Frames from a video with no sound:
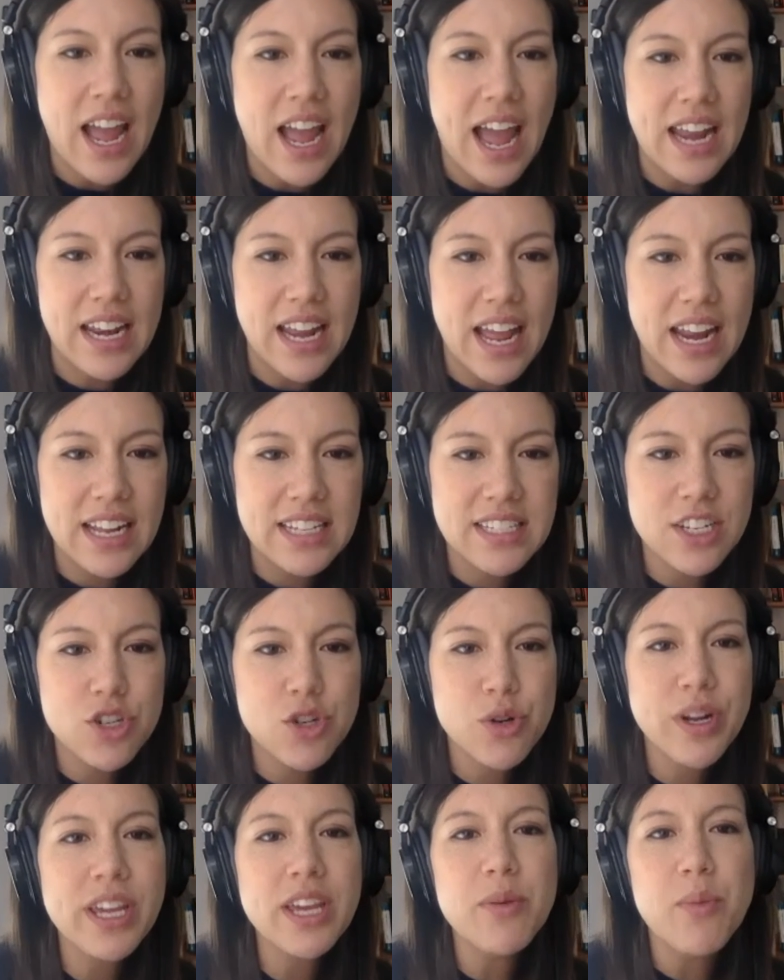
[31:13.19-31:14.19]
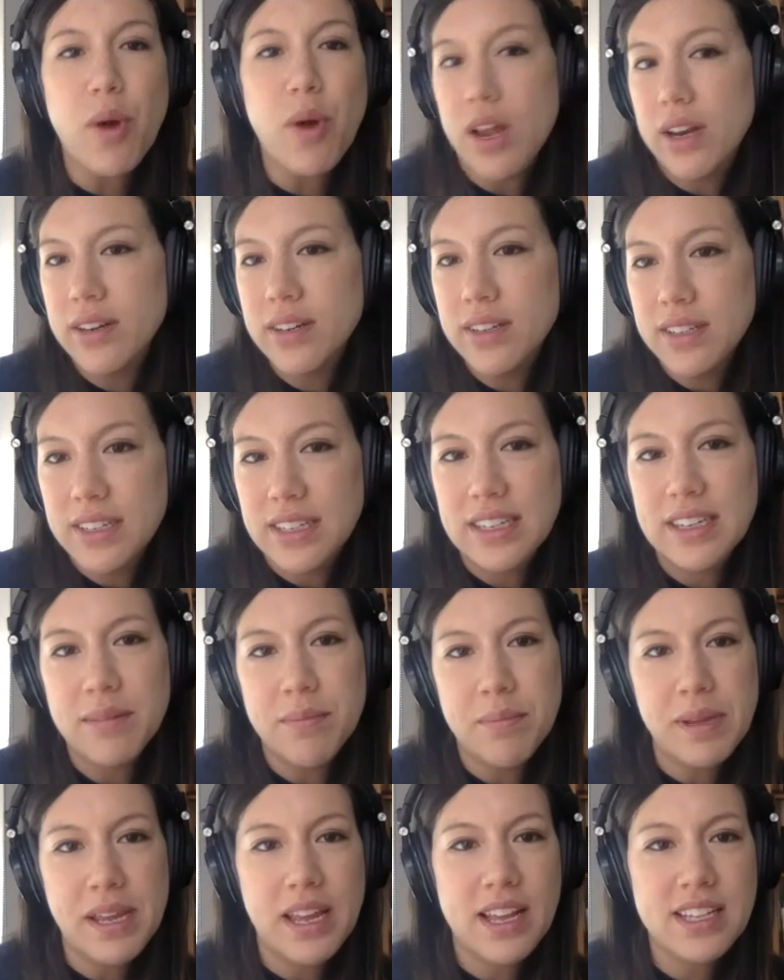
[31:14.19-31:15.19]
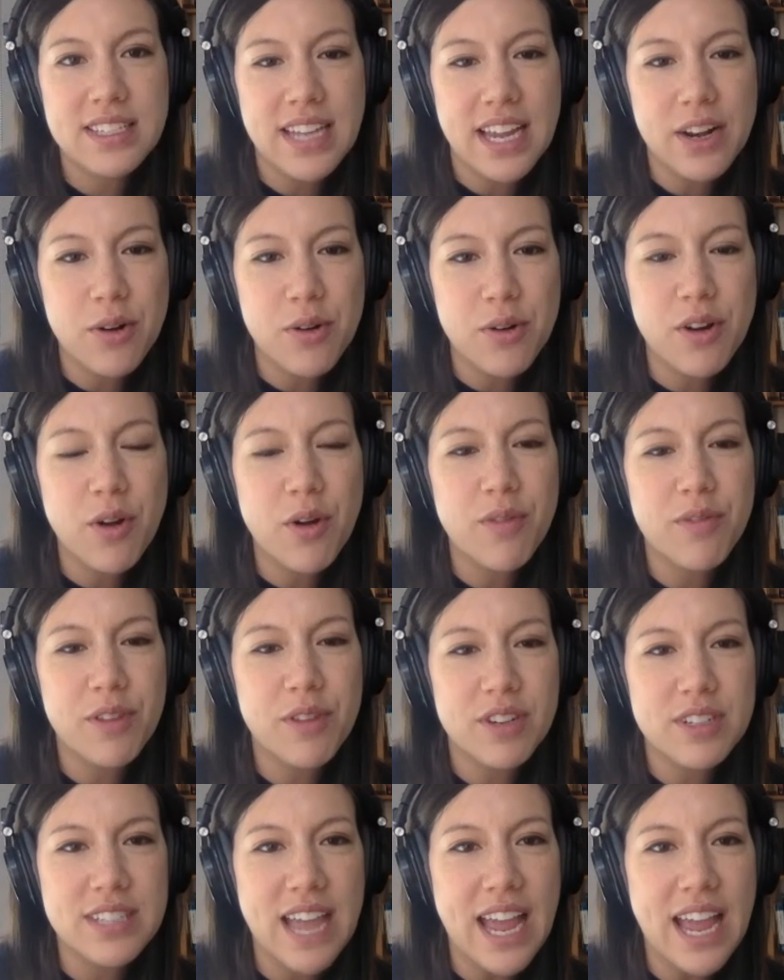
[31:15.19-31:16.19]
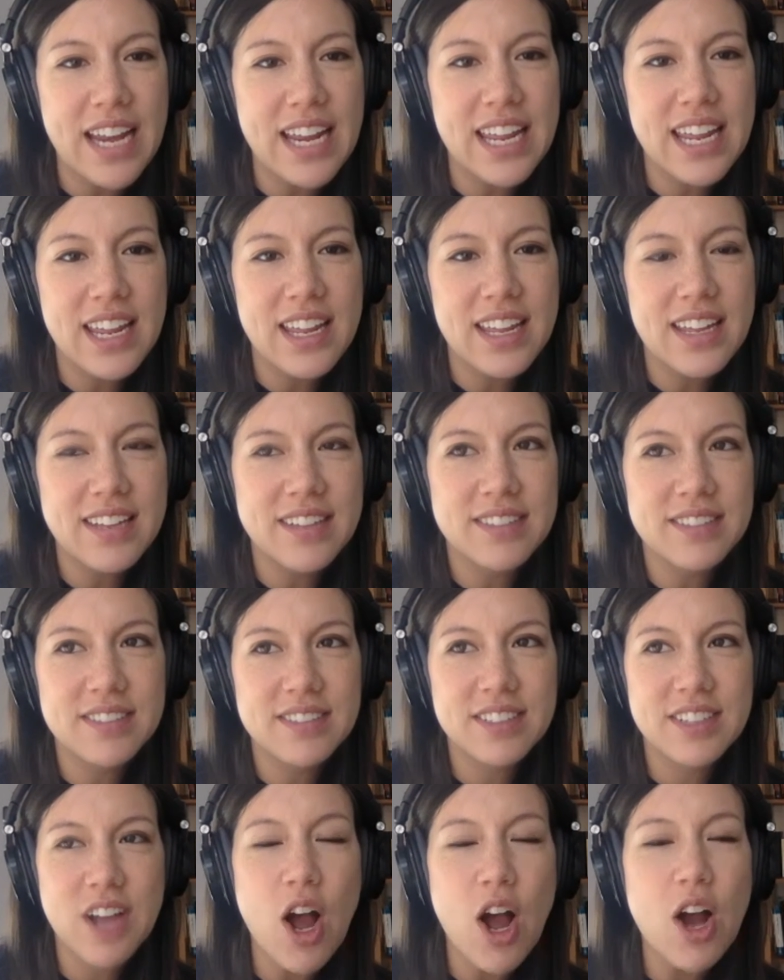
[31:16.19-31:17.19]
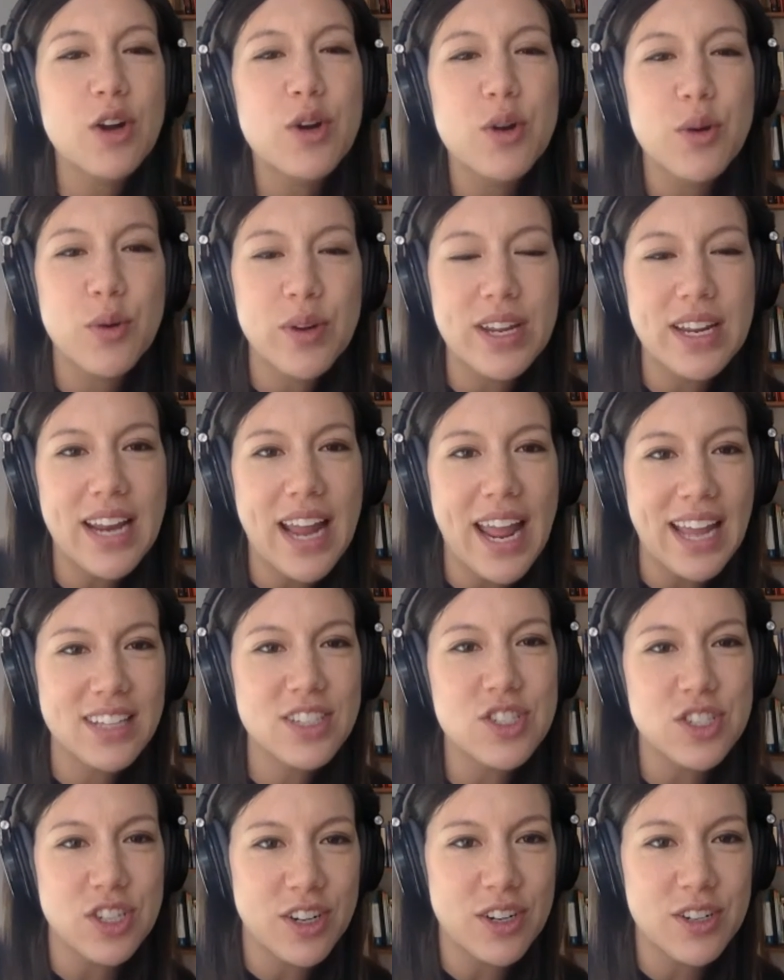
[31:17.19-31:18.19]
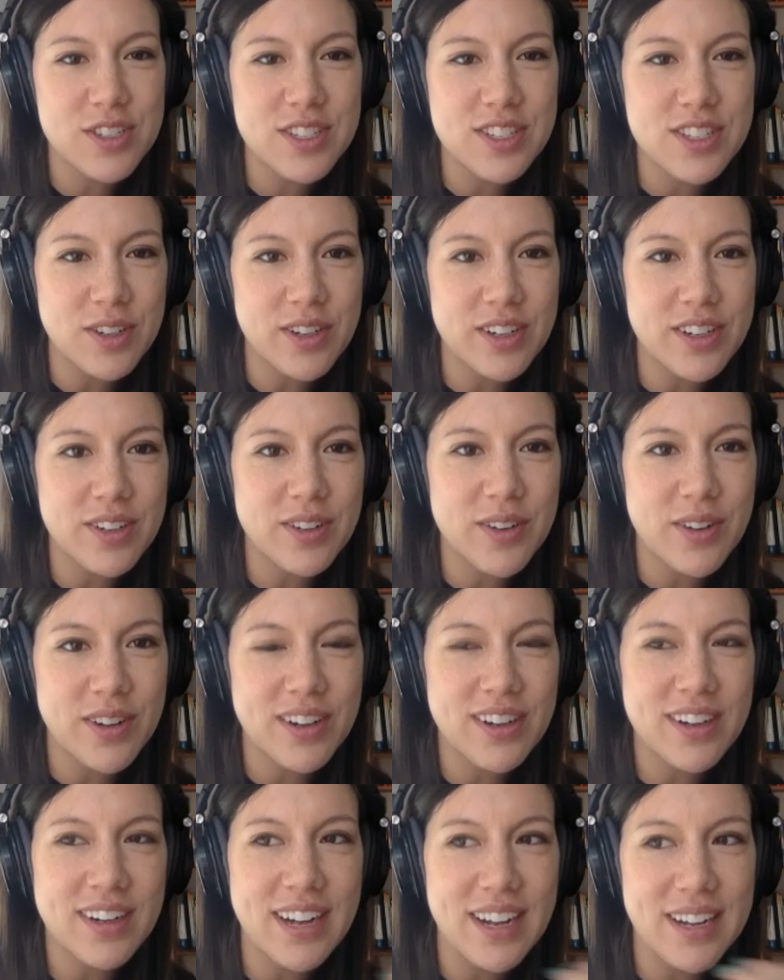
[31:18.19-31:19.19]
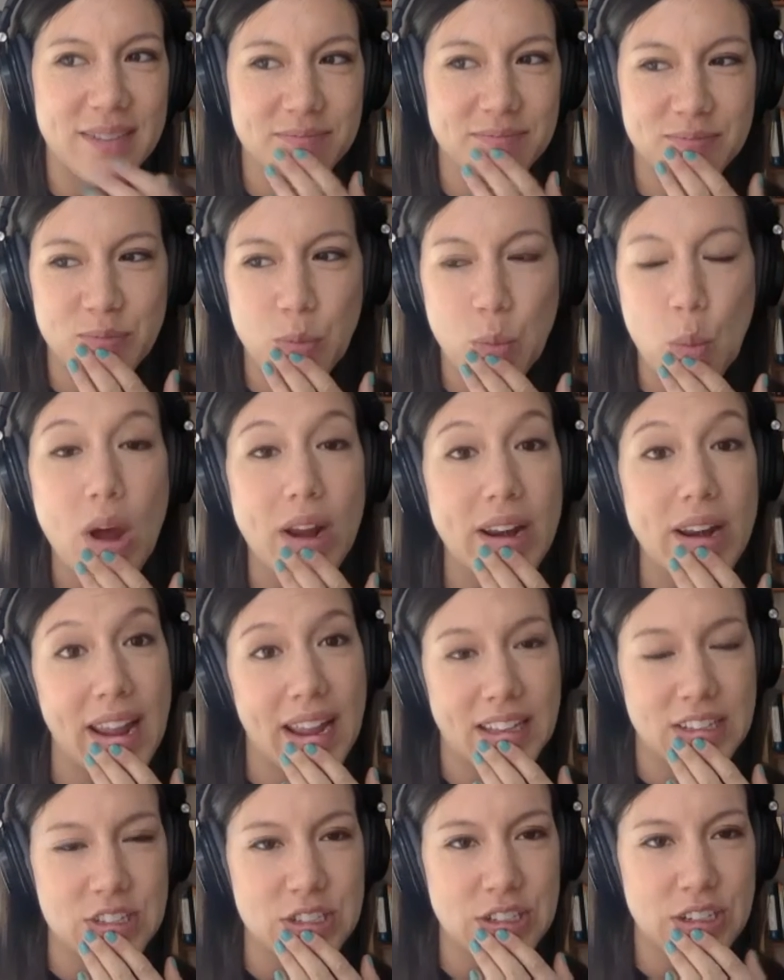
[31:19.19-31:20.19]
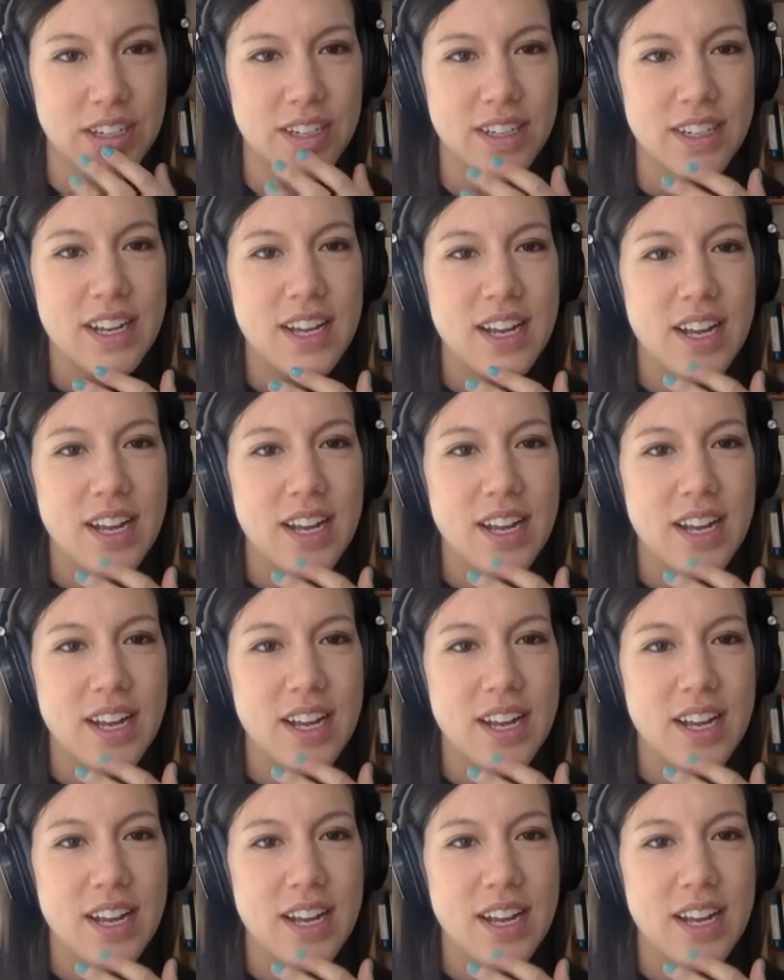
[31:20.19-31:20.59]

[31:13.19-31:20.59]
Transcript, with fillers: And and it's a tricky one because I don't know if there's any concrete answers or, or um, one answer.